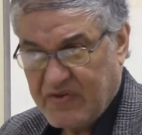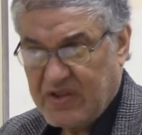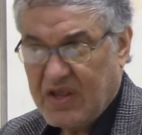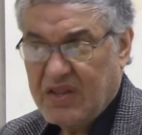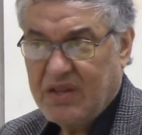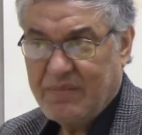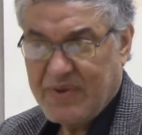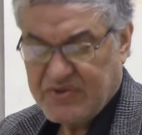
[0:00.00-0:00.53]
and
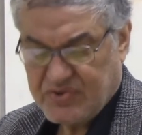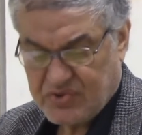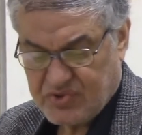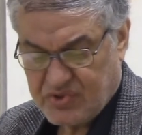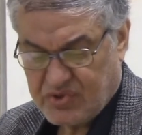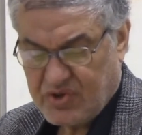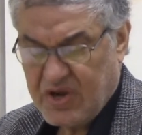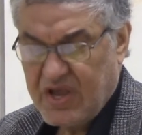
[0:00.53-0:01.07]
the seal of all
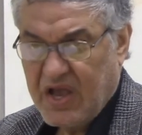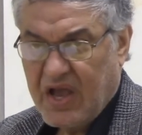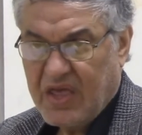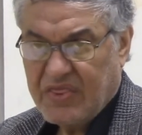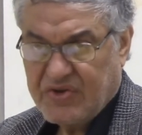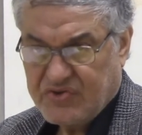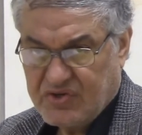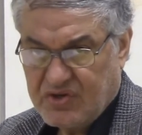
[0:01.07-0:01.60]
prophets and
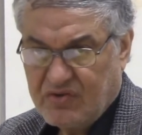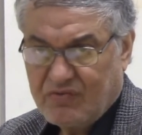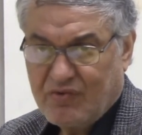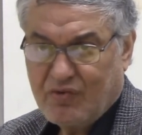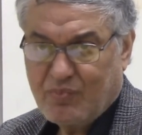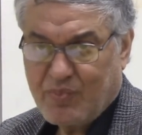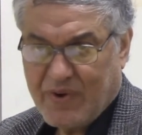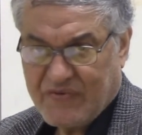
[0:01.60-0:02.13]
messengers
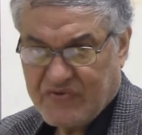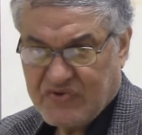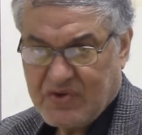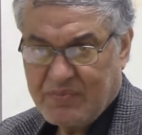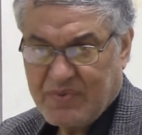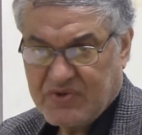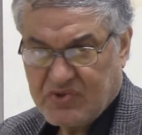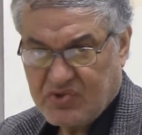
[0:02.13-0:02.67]

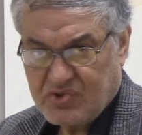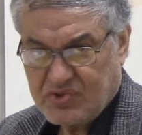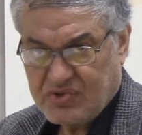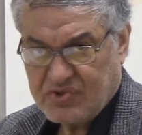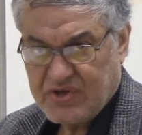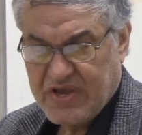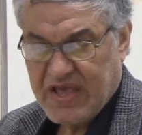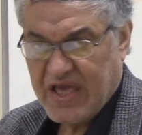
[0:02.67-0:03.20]
after
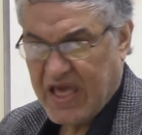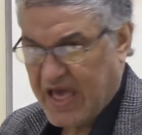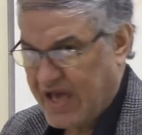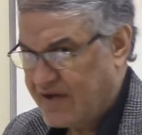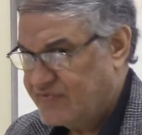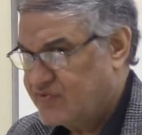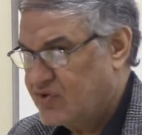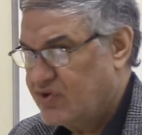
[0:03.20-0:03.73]
him.
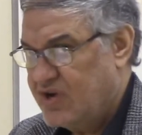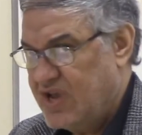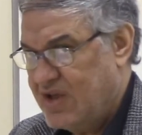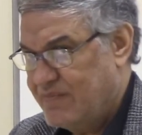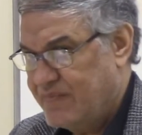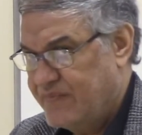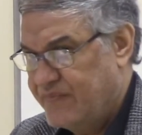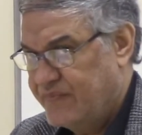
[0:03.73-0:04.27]
First
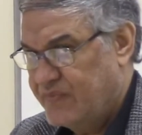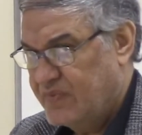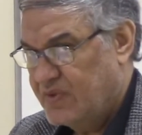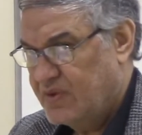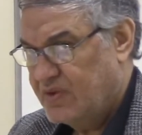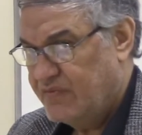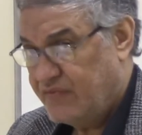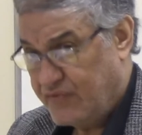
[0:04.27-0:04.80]
pillar of
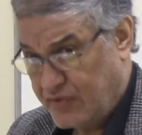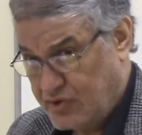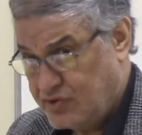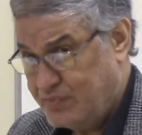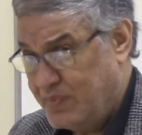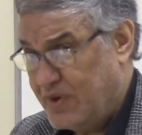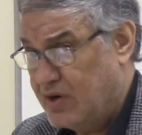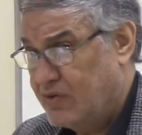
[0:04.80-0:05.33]
Islam.
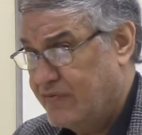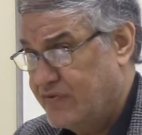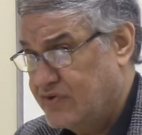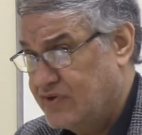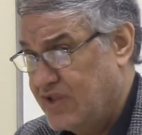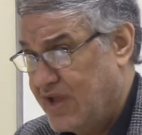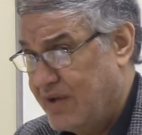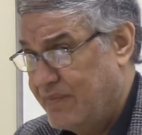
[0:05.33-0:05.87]
When we
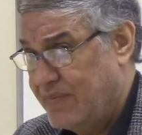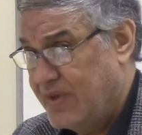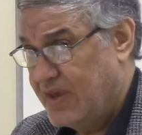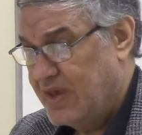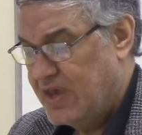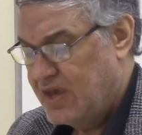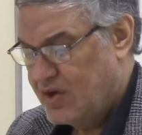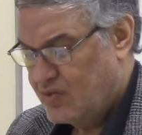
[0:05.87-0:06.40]
go to that
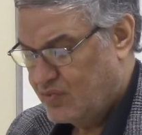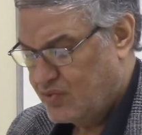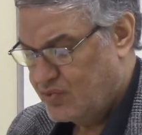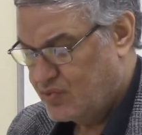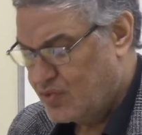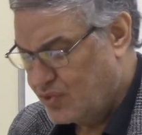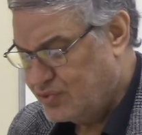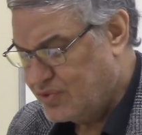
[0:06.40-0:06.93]
ayah in Surah
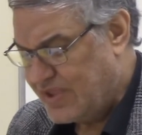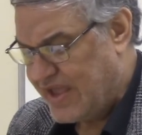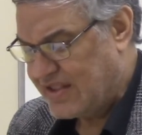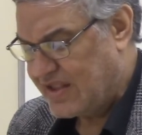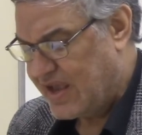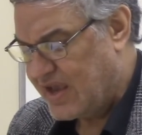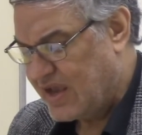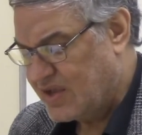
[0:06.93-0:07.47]

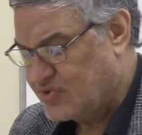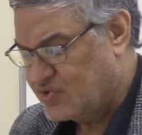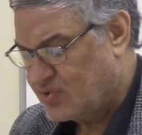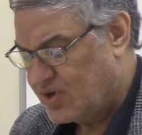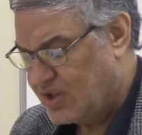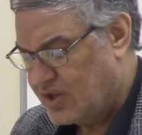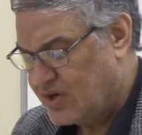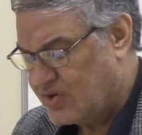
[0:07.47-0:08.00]
Al-Isra, Allah
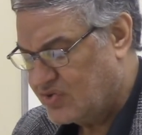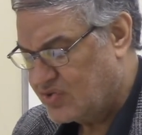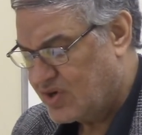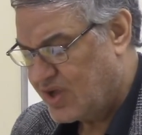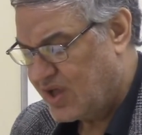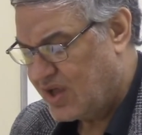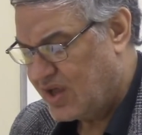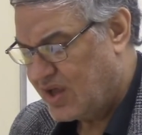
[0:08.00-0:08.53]
has
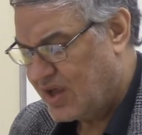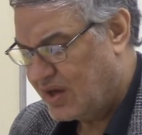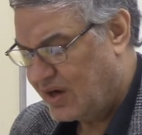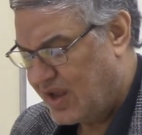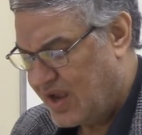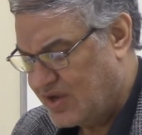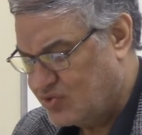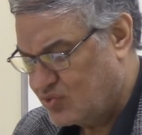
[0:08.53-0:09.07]
ordained upon
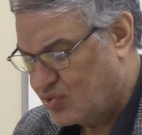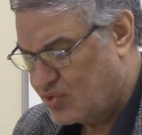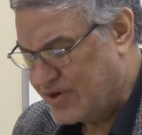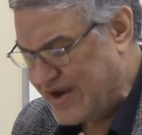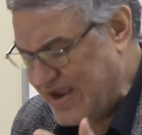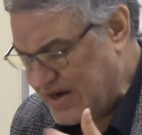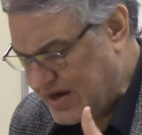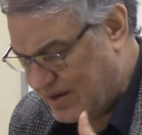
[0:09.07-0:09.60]
us,
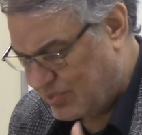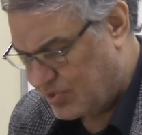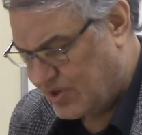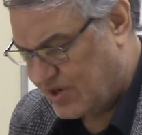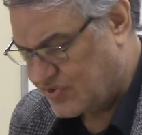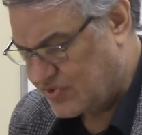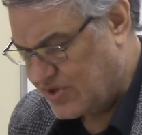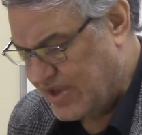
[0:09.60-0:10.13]
asked us,
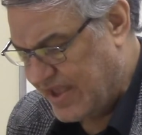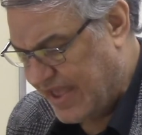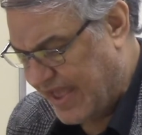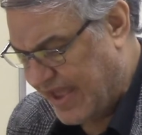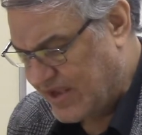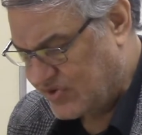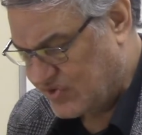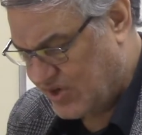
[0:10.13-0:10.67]
commanded
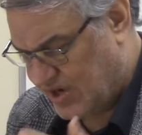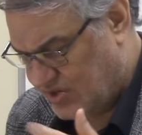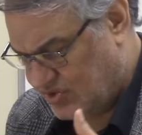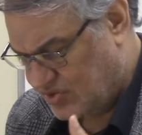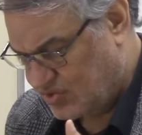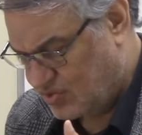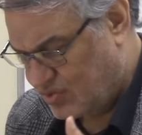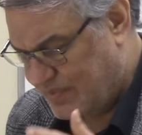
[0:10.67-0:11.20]
us
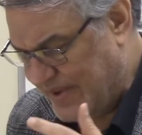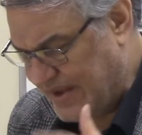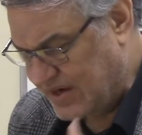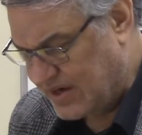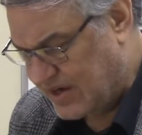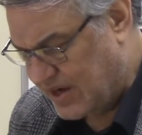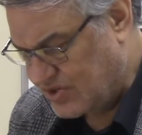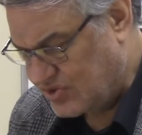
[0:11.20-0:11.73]
to worship
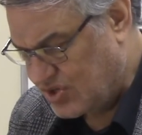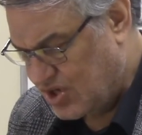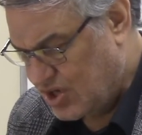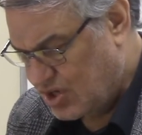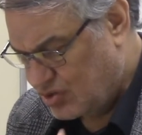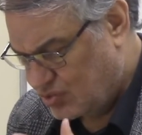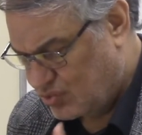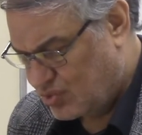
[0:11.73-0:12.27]
Allah subhanahu wa
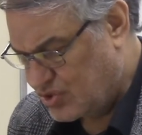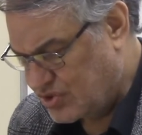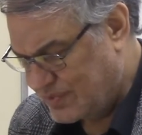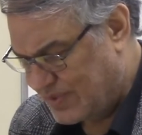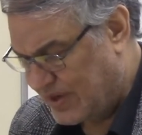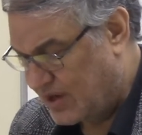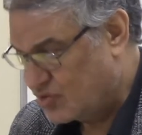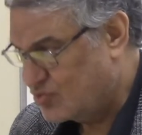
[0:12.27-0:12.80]
ta'ala.
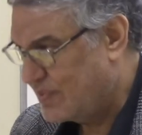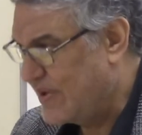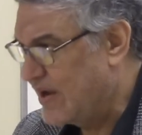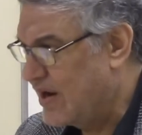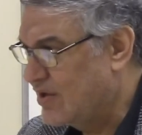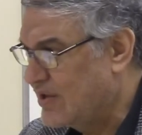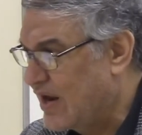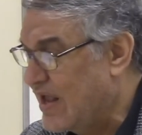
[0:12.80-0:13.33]
But
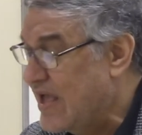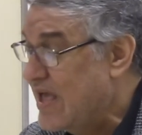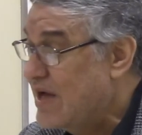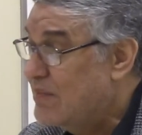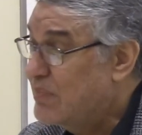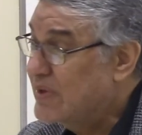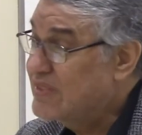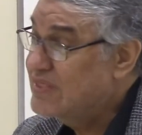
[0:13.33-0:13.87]
next to
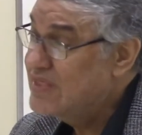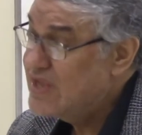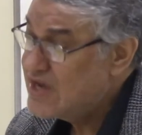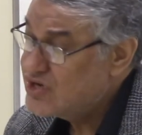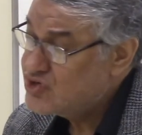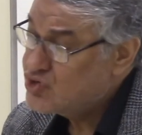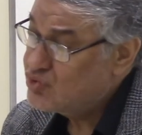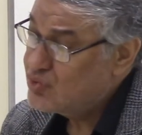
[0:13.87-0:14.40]
that would be
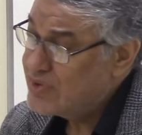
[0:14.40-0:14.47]
what?